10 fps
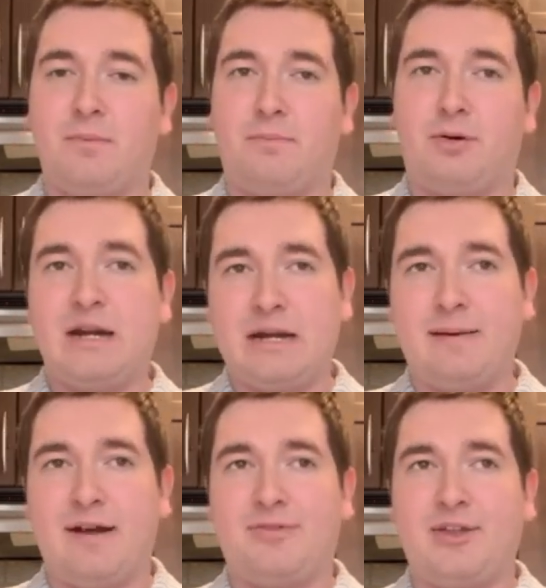putting him
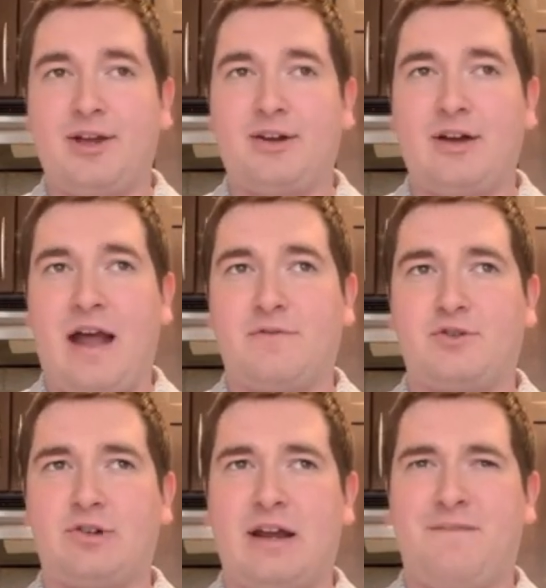out there
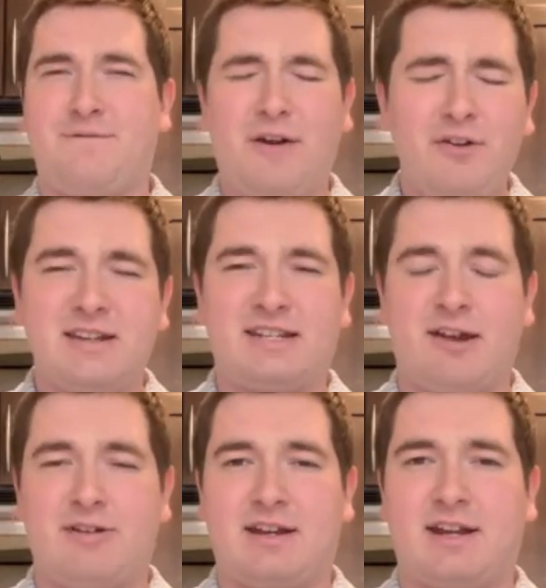after a very
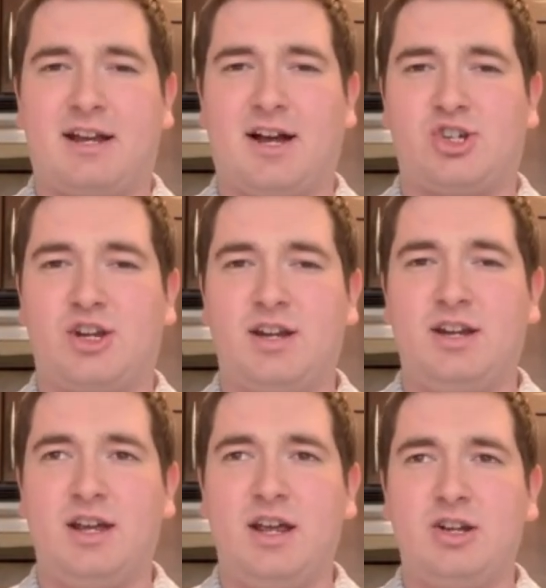scary concussion